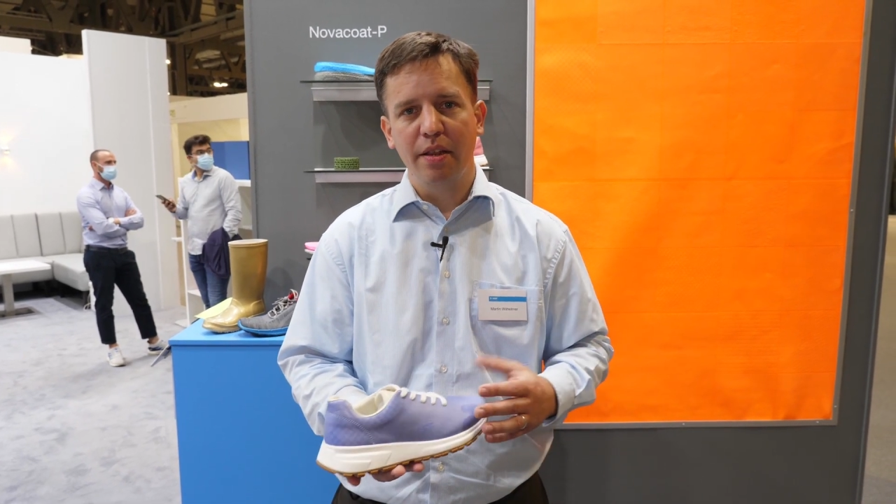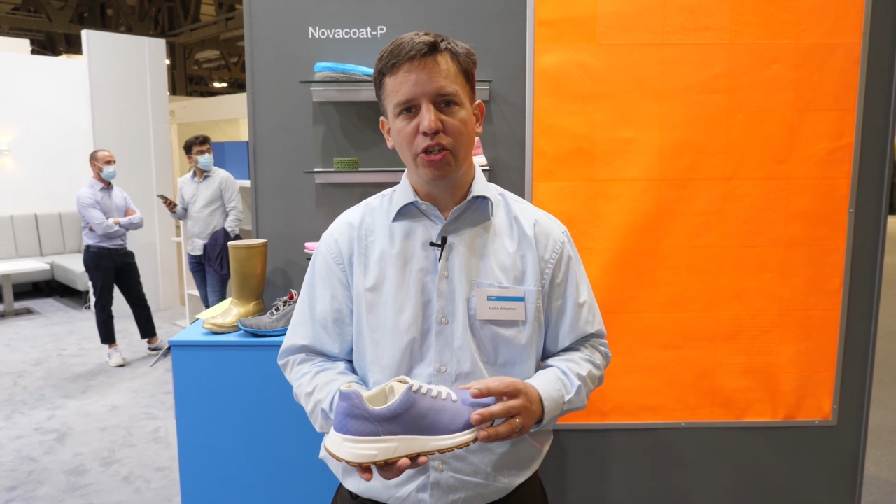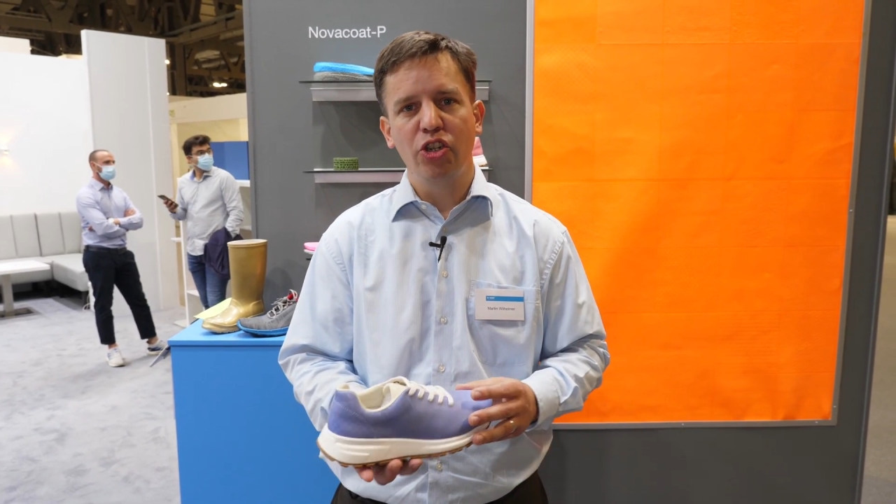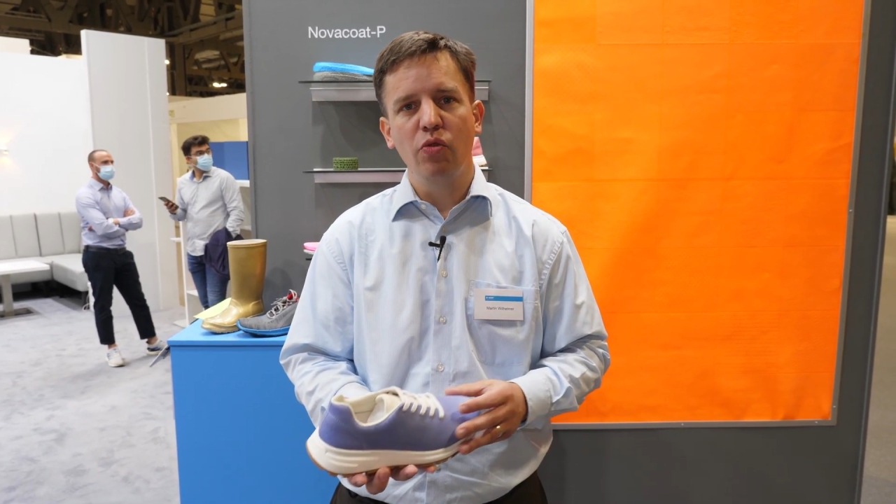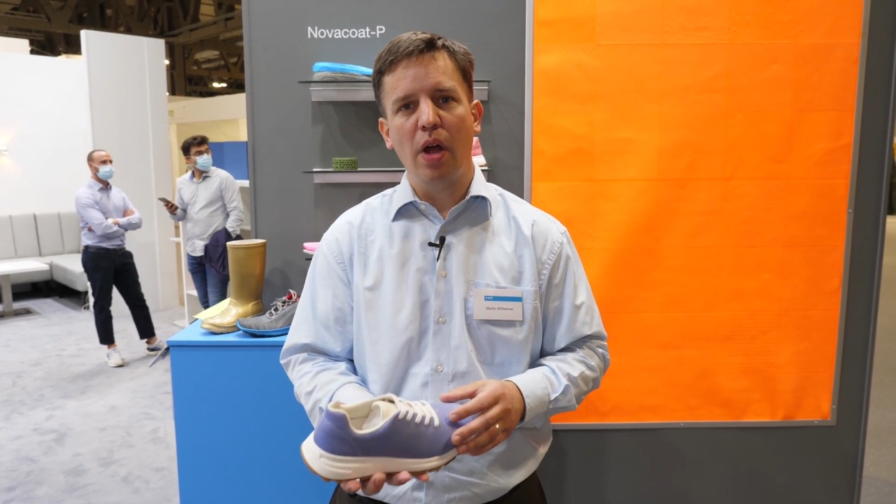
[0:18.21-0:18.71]

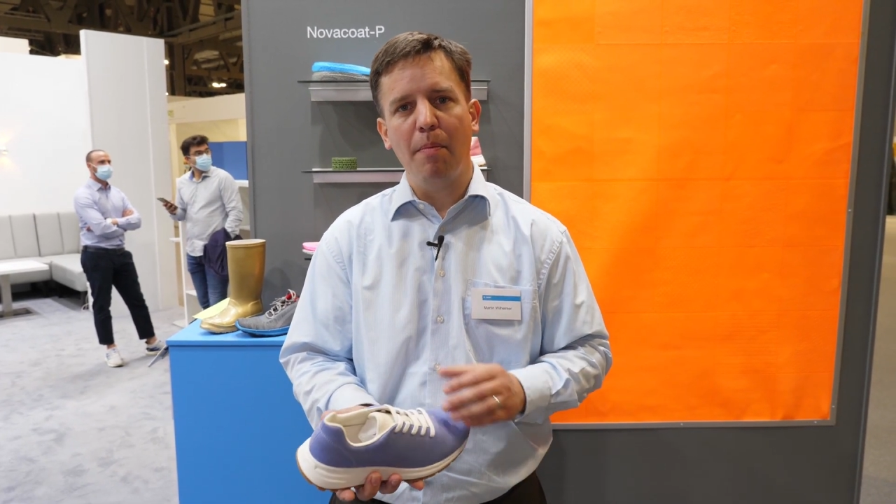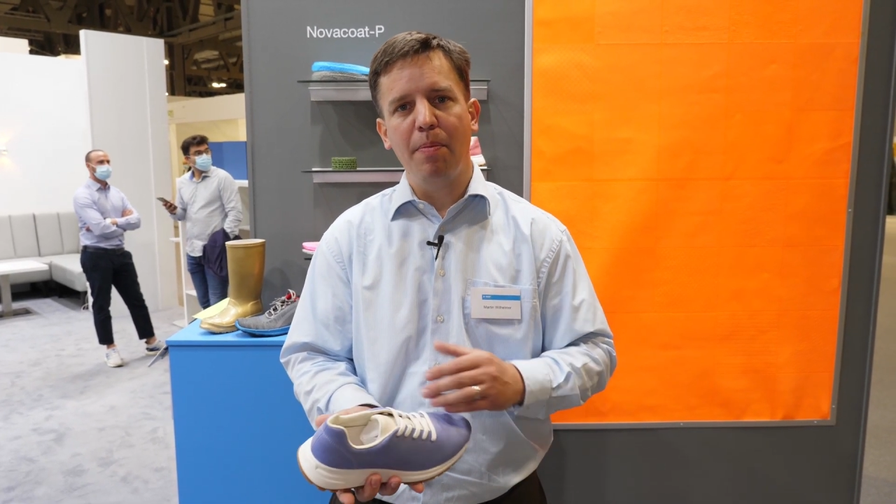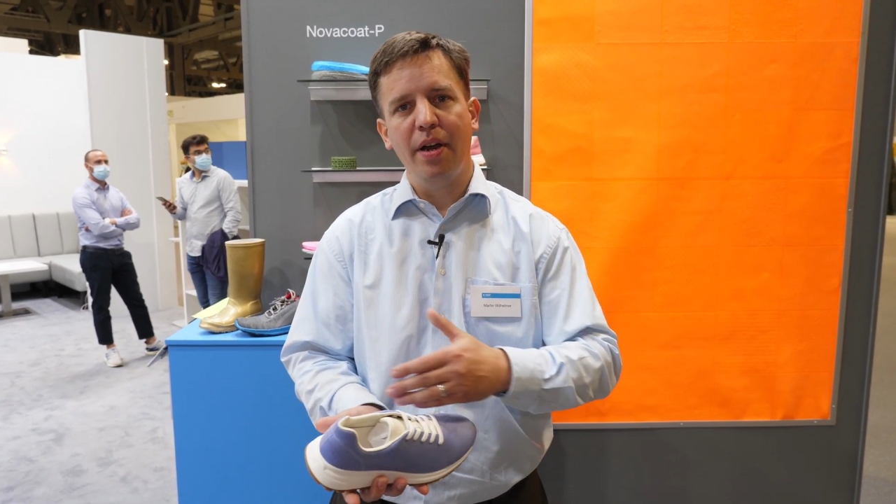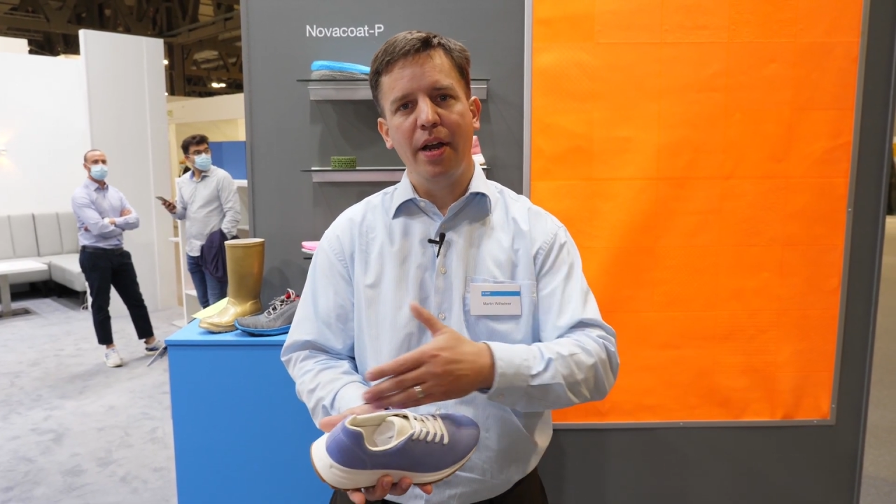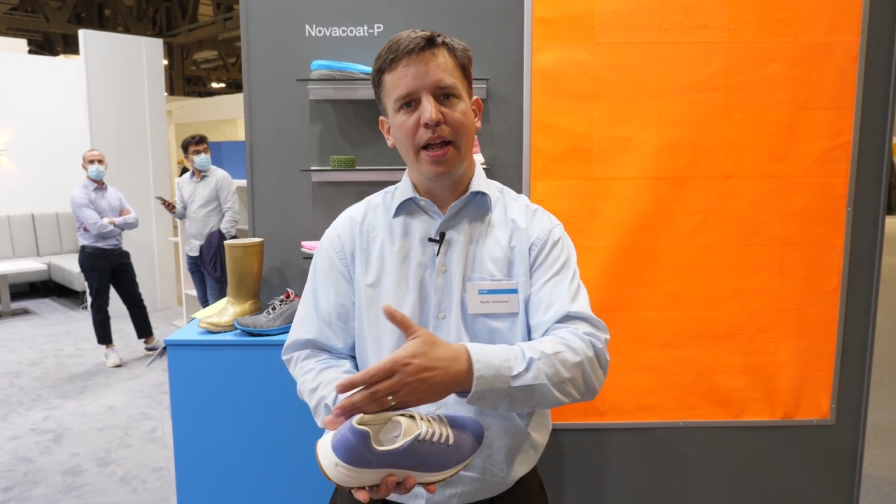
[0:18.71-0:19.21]
the shoe
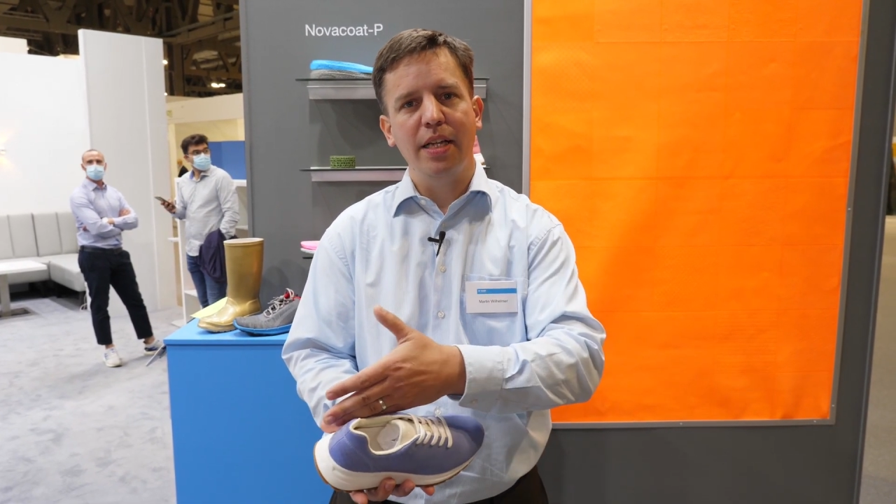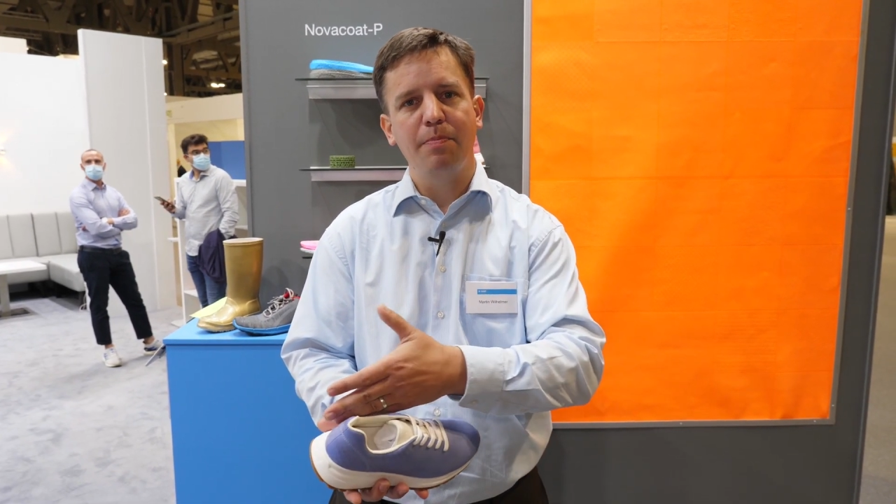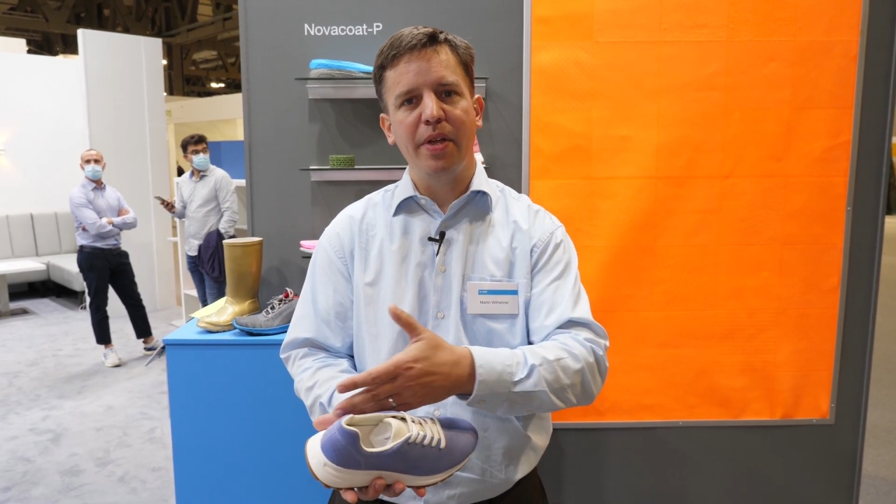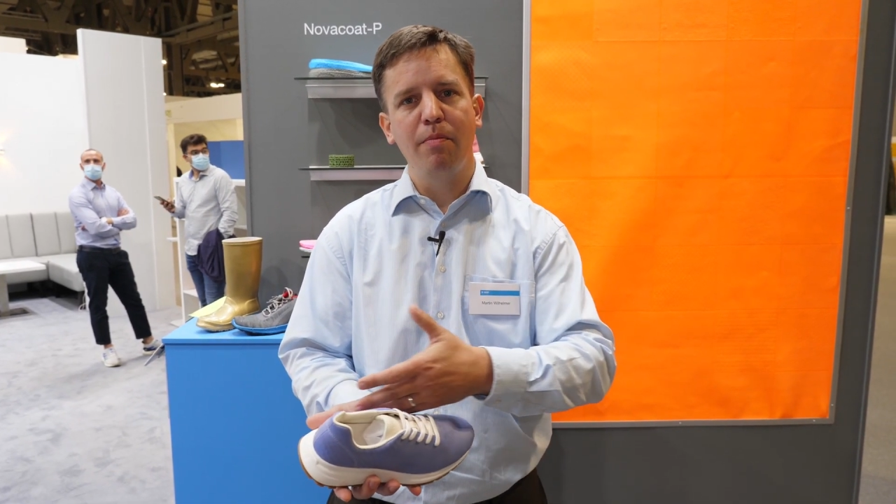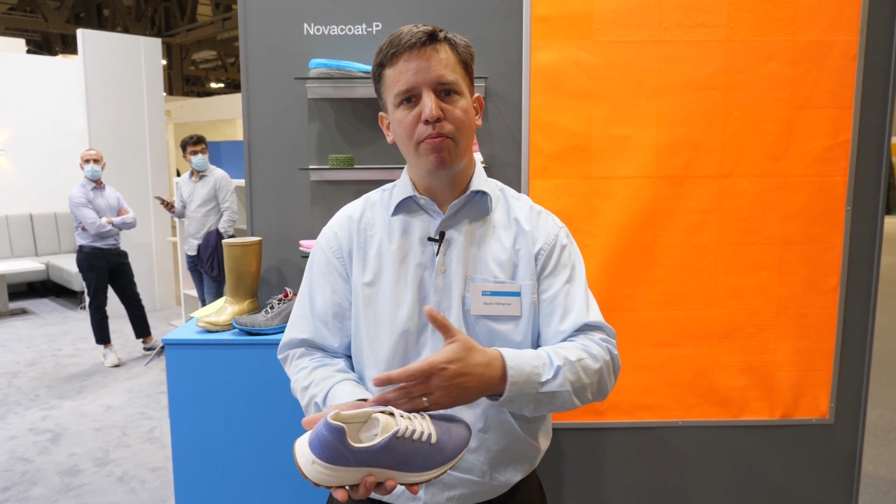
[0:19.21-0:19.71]
upper has
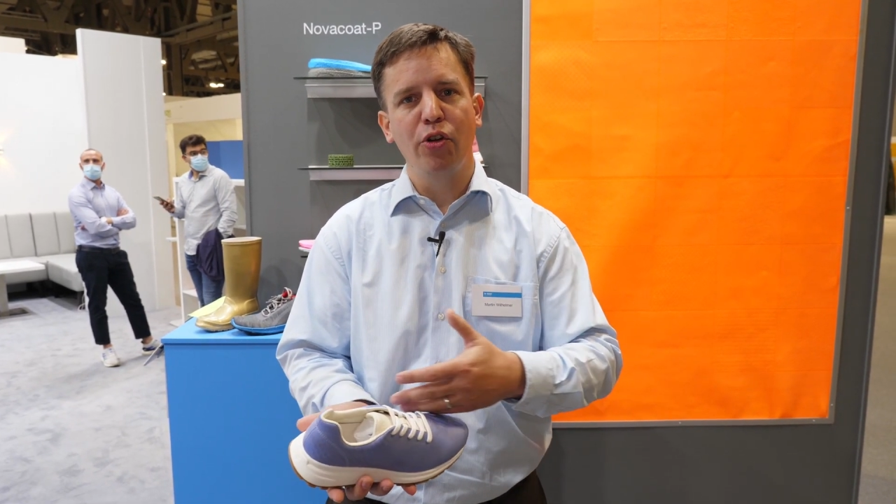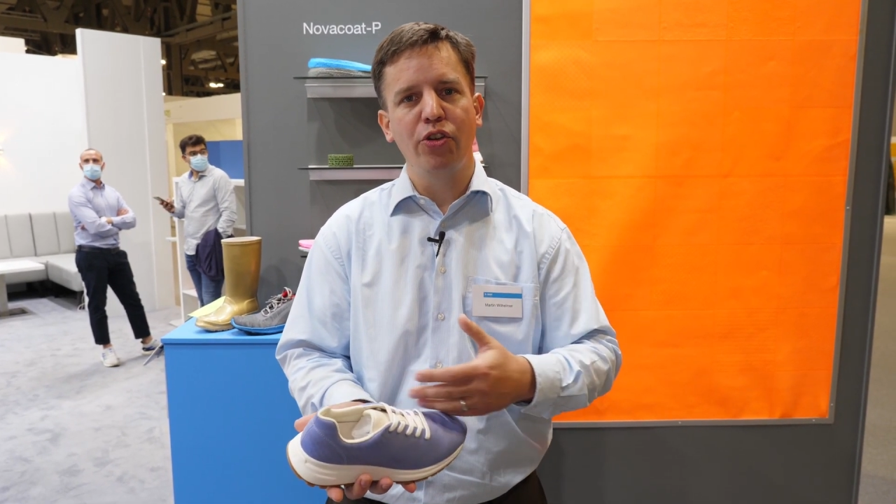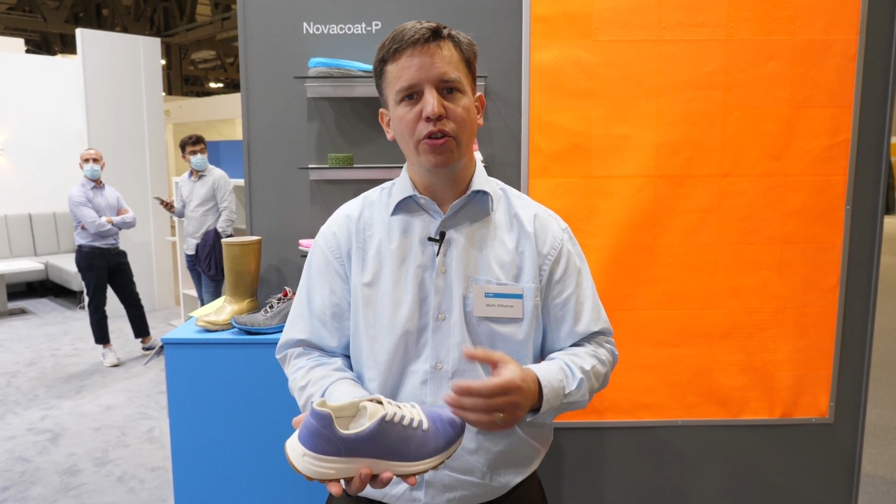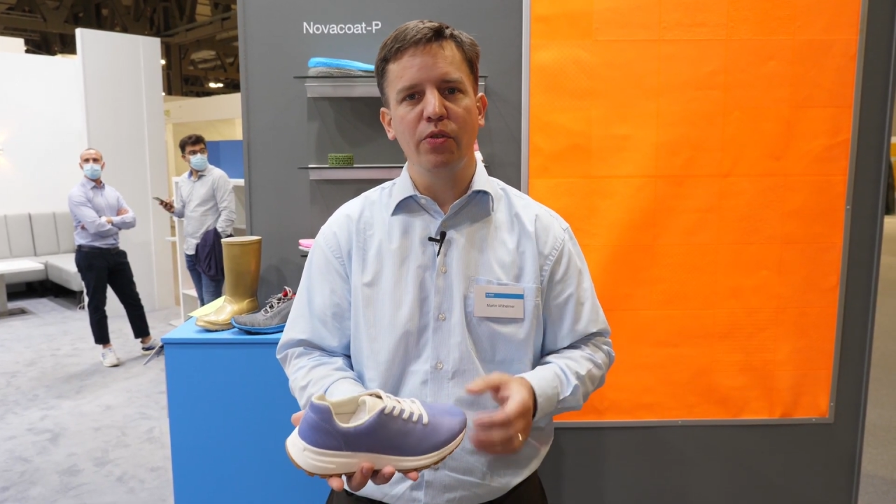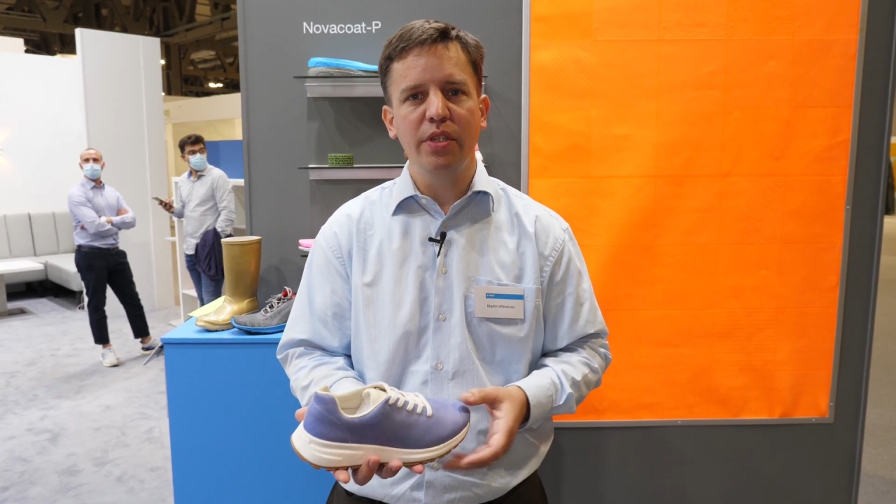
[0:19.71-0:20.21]
been
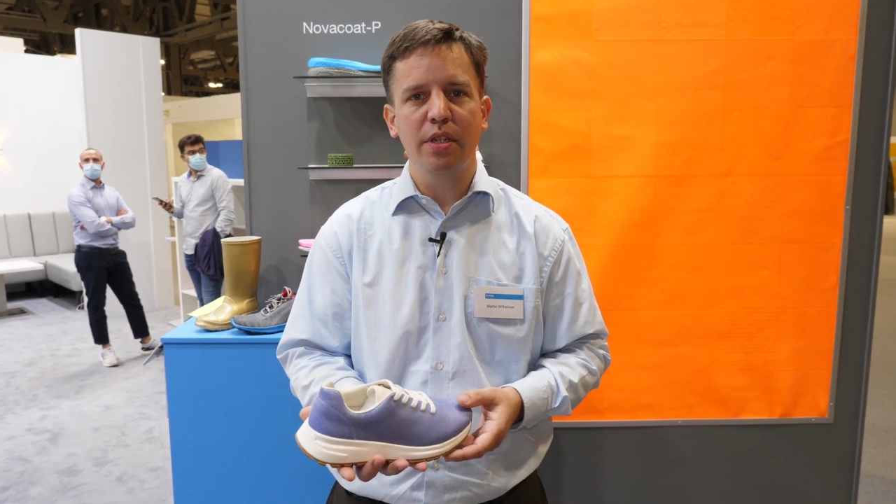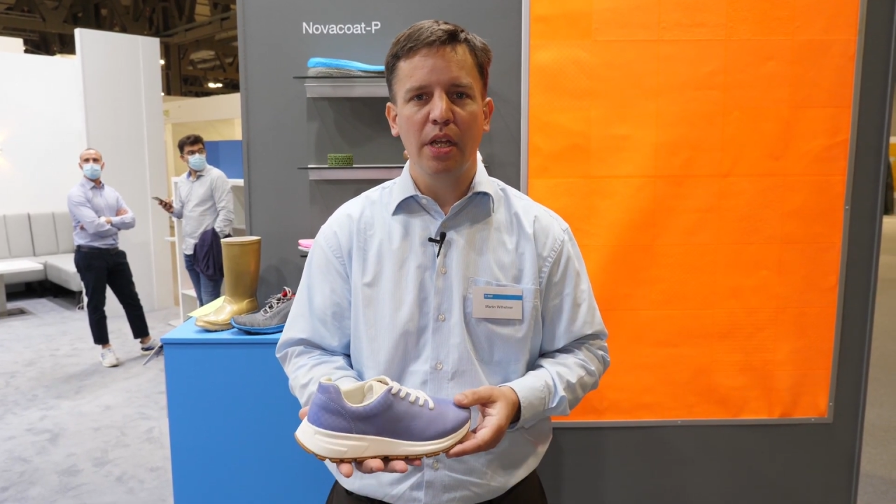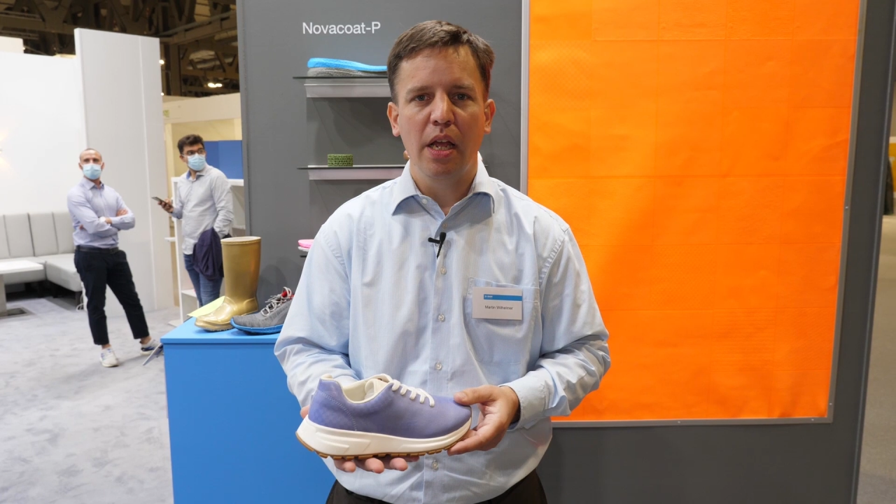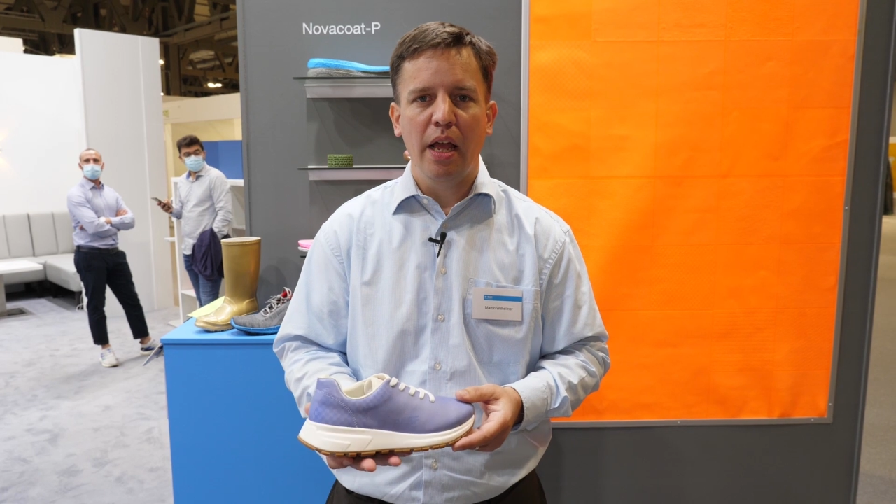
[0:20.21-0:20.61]
produced,